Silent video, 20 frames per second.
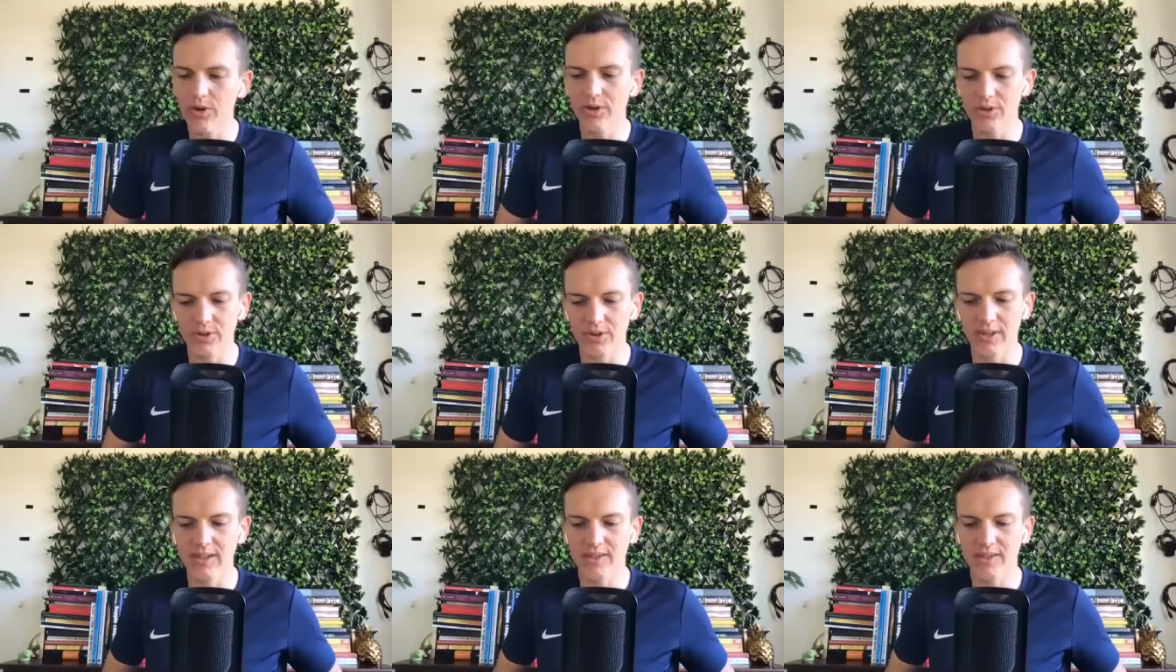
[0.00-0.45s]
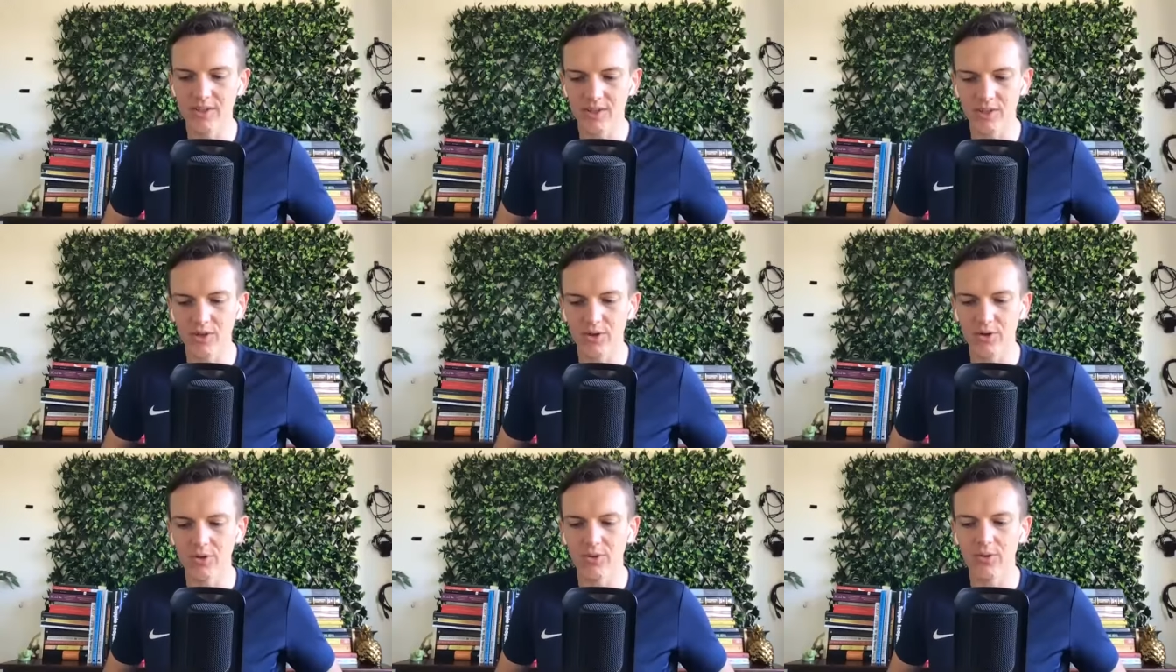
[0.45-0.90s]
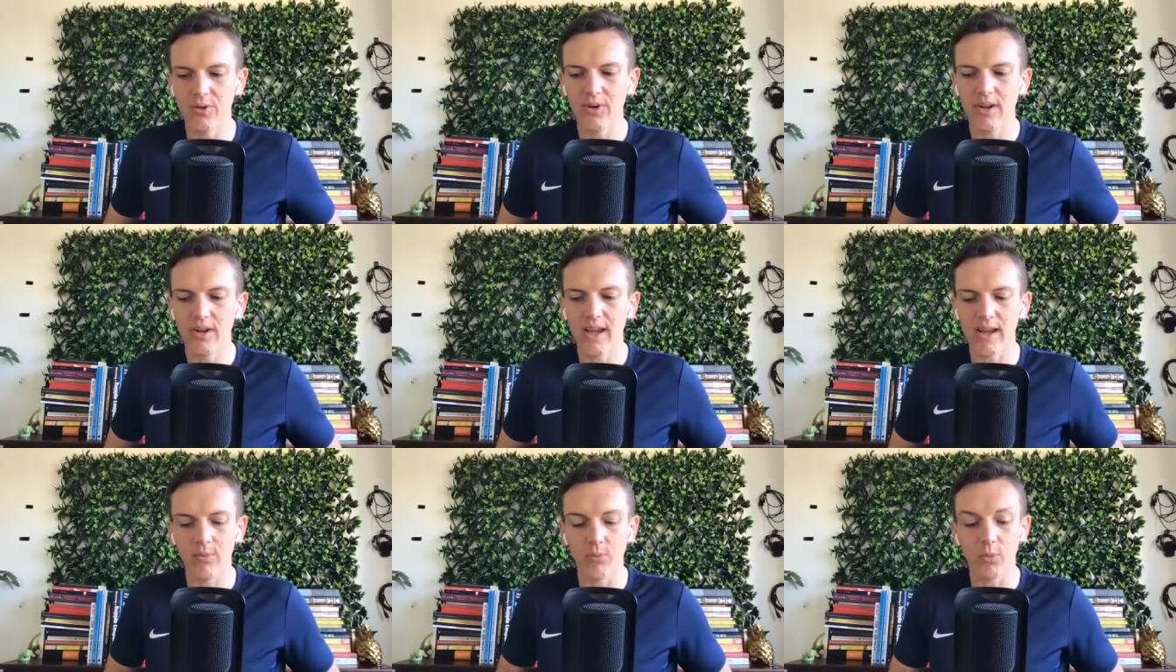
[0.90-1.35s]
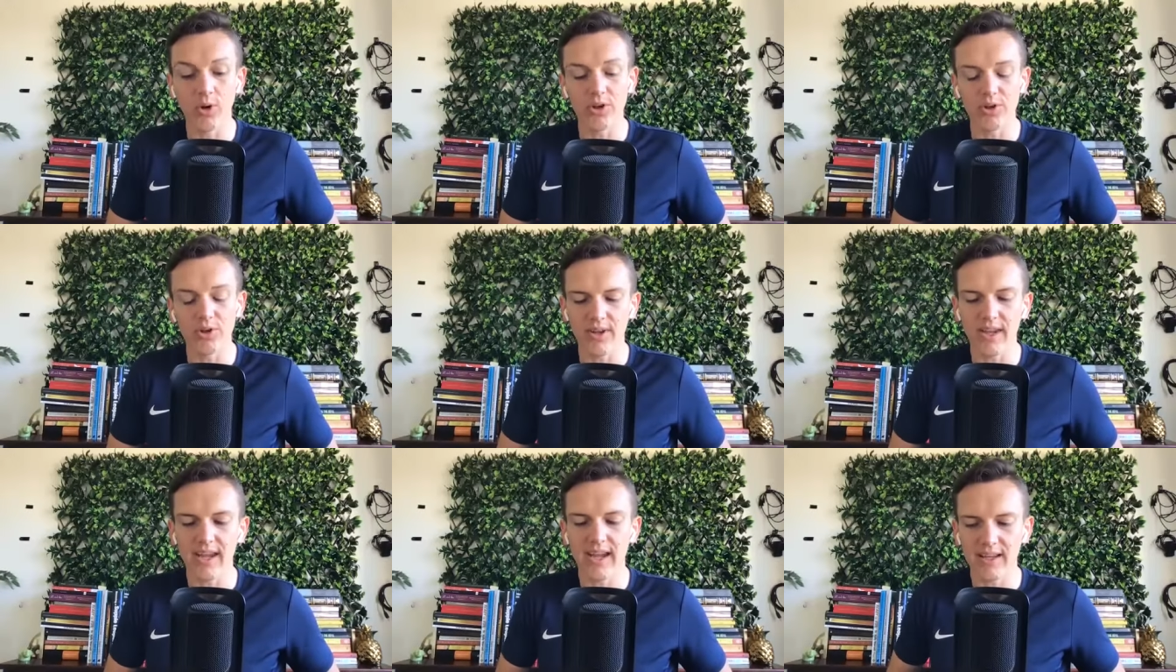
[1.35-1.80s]
you need to do and what
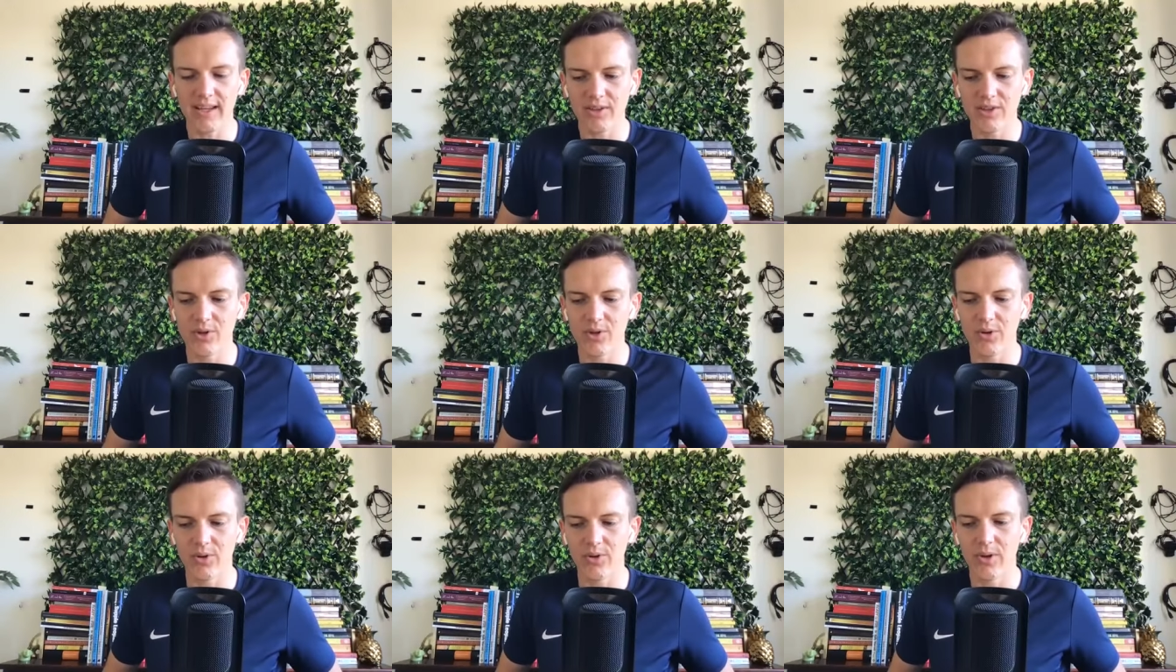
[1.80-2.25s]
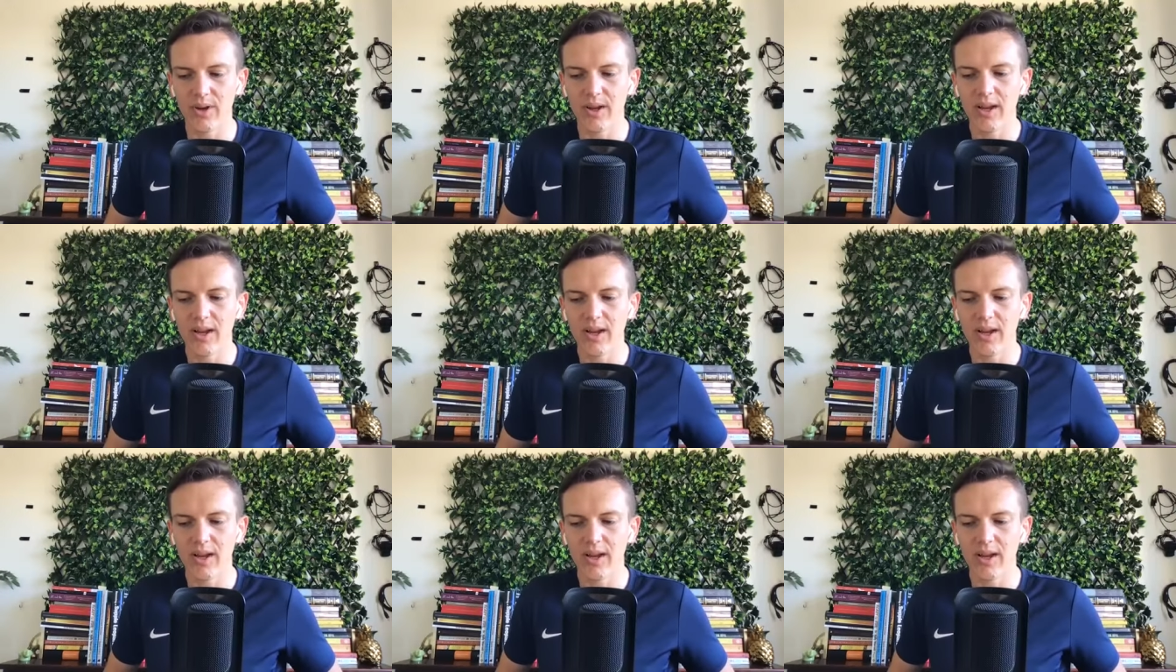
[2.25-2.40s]
you can do,